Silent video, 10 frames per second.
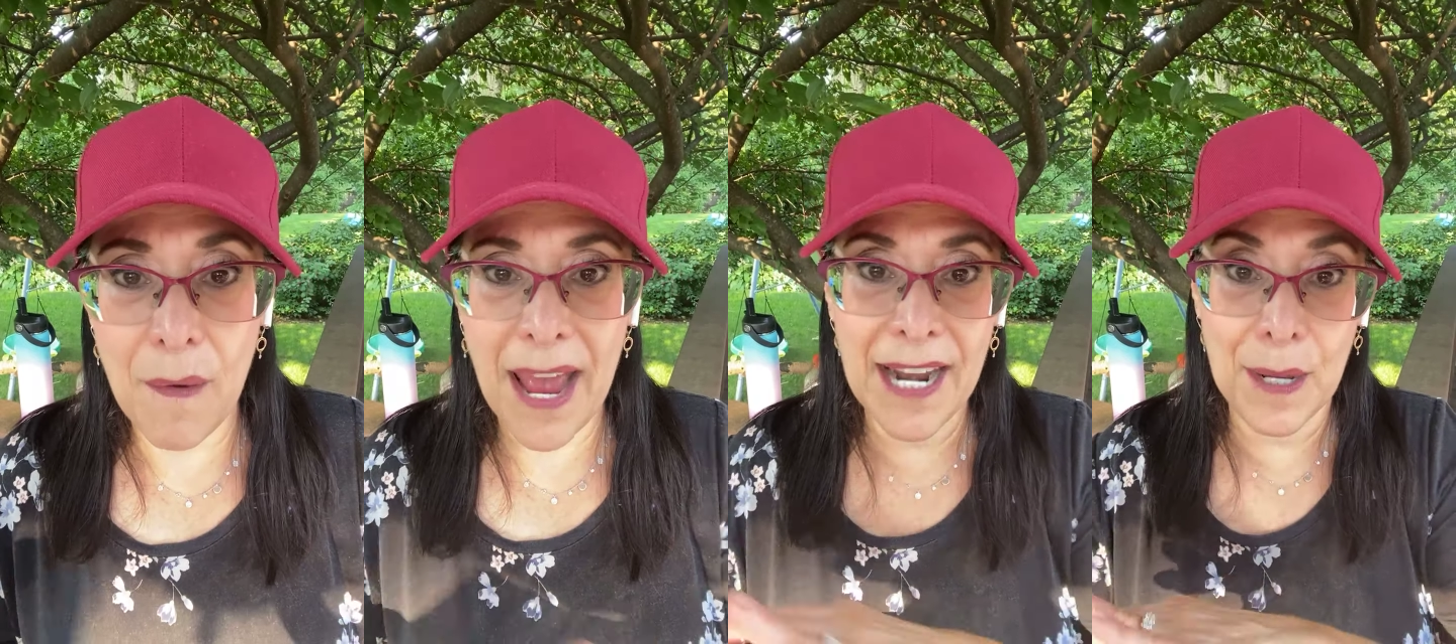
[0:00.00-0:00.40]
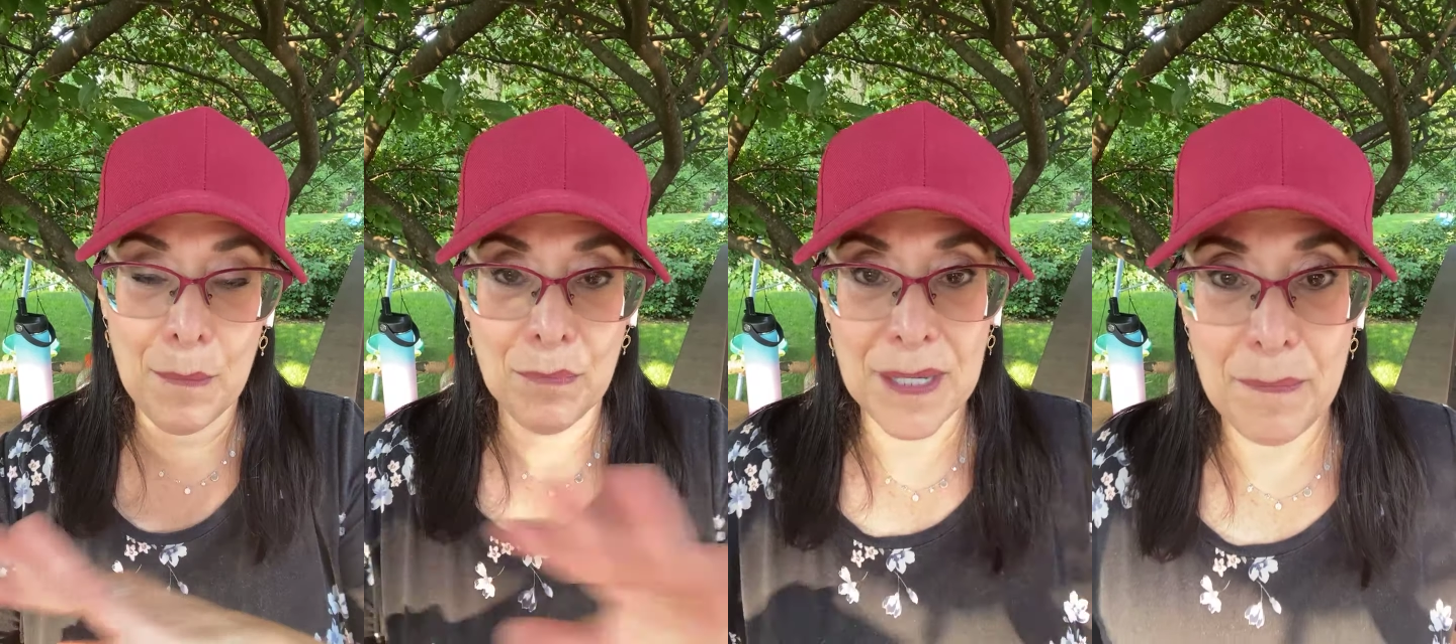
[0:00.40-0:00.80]
I had a
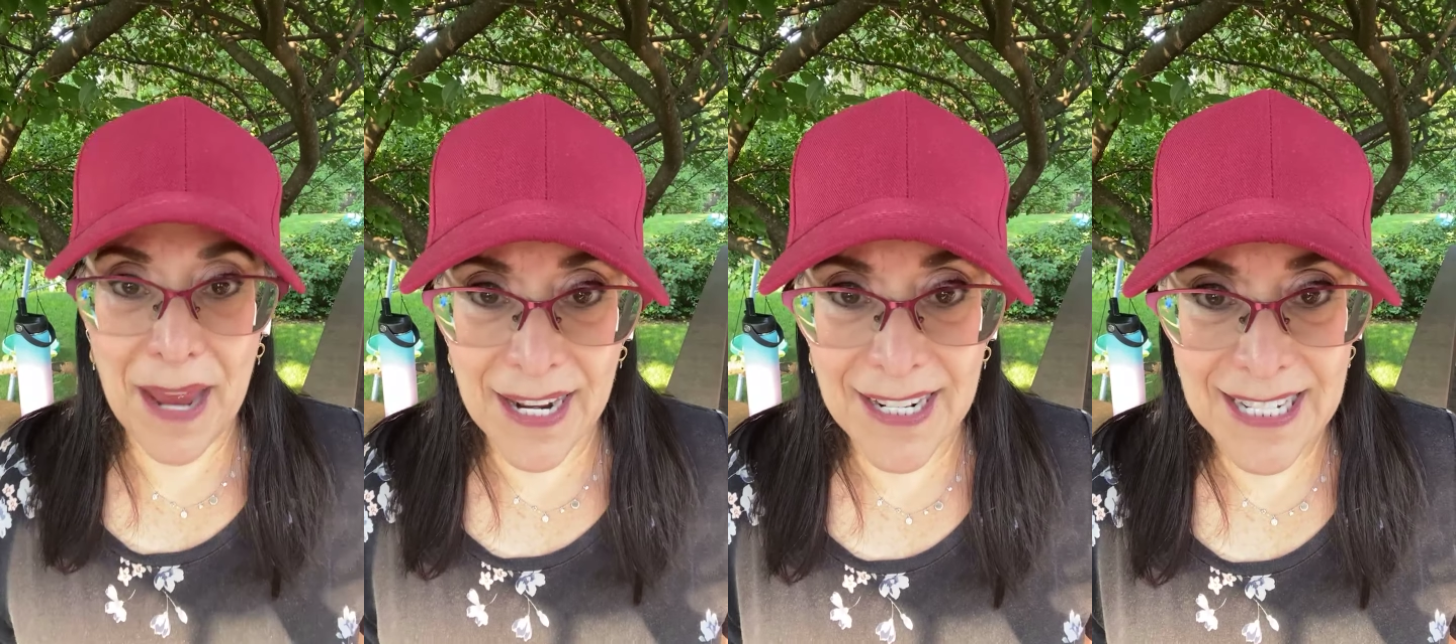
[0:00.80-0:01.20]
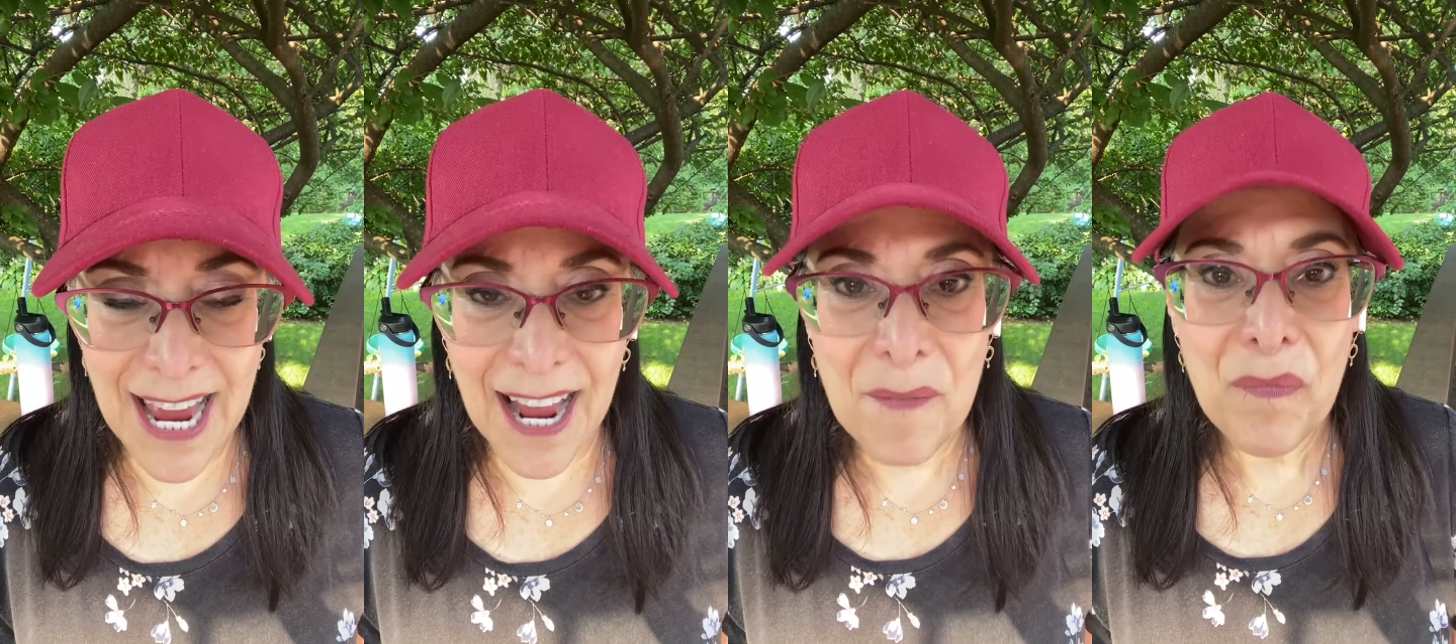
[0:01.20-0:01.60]
complete panic
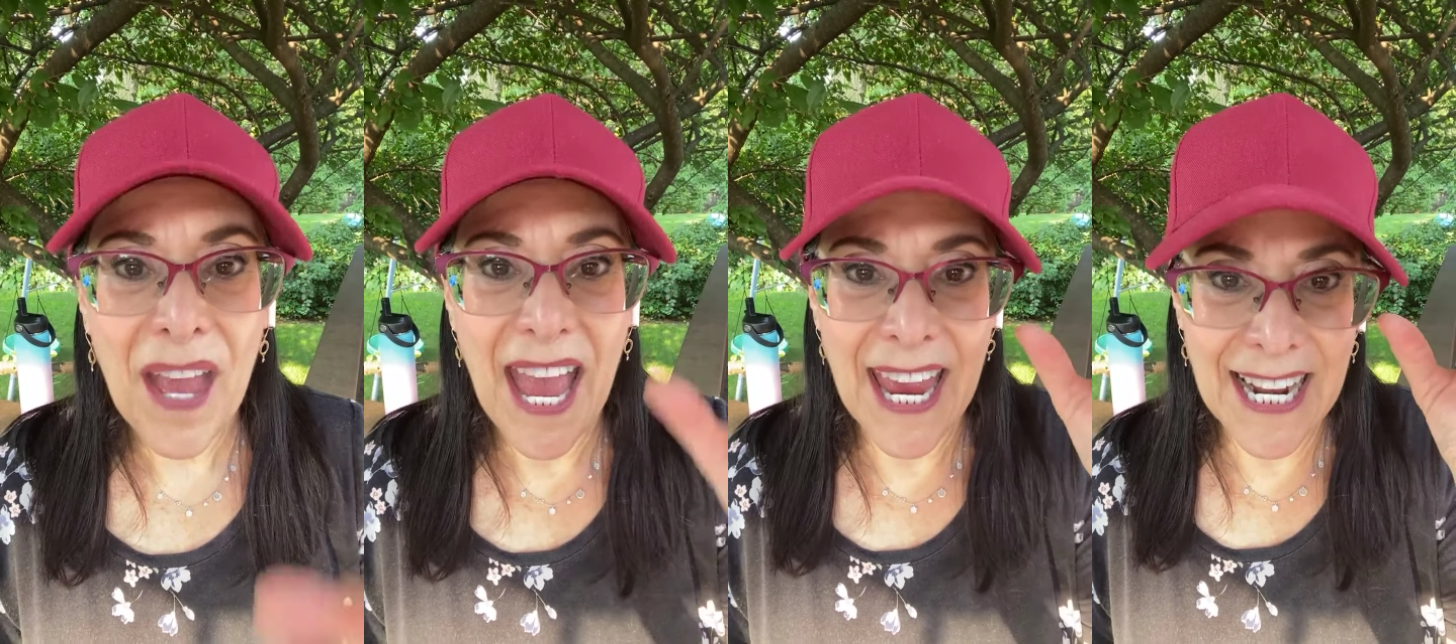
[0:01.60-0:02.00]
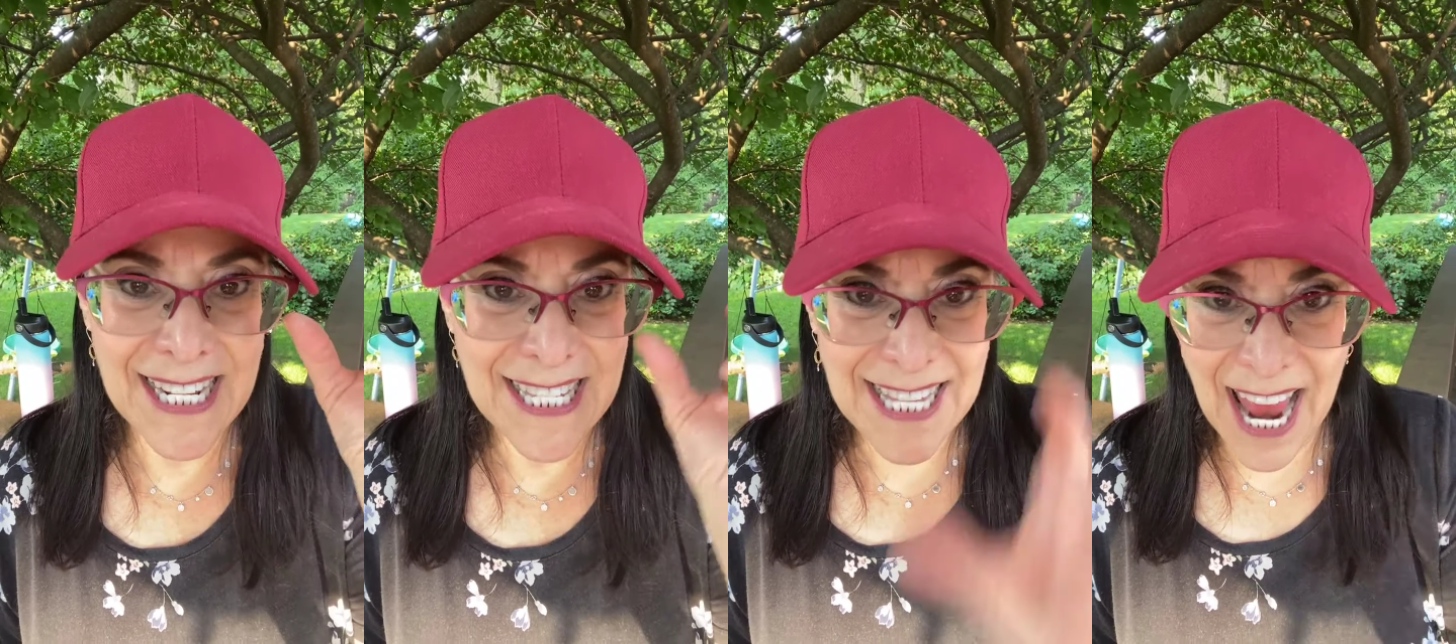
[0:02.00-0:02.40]
attack, and I
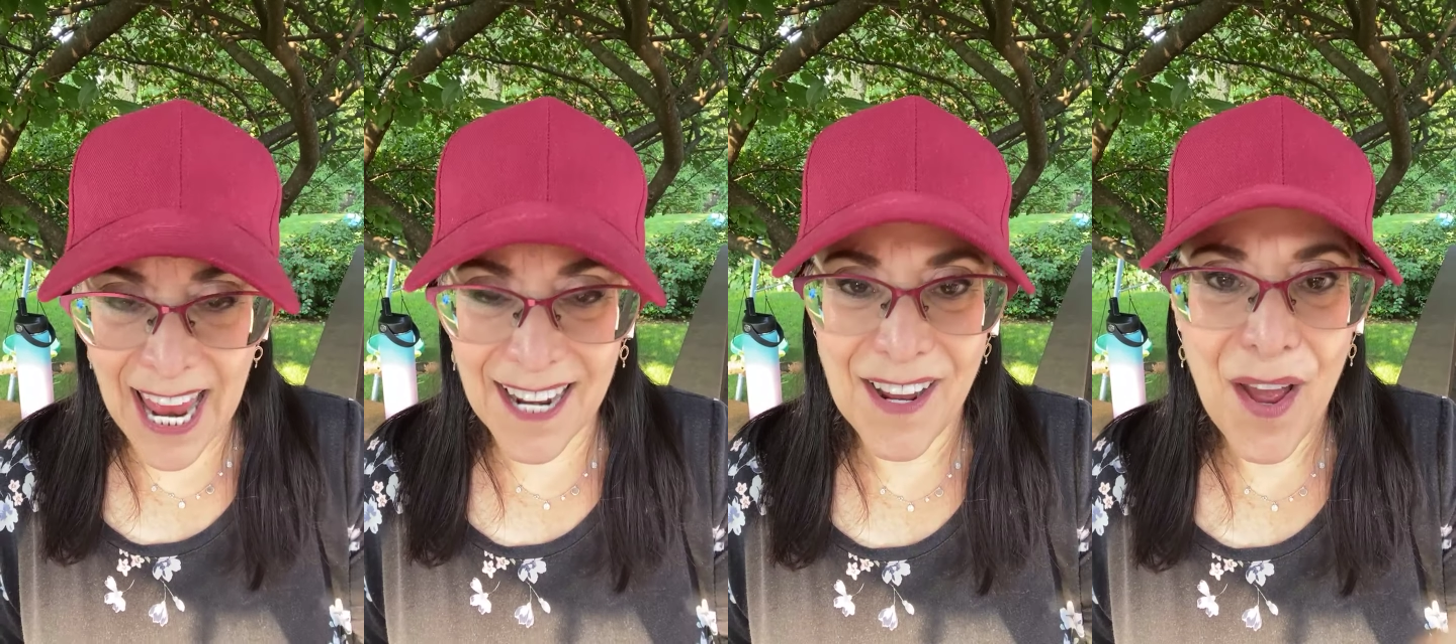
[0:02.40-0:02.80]
sat